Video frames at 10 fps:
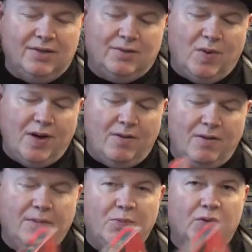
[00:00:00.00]
as
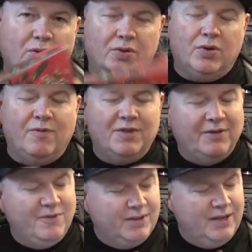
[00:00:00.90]
well. I'm not too sure what the
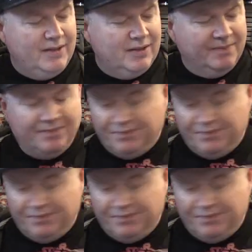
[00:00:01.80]
difference is.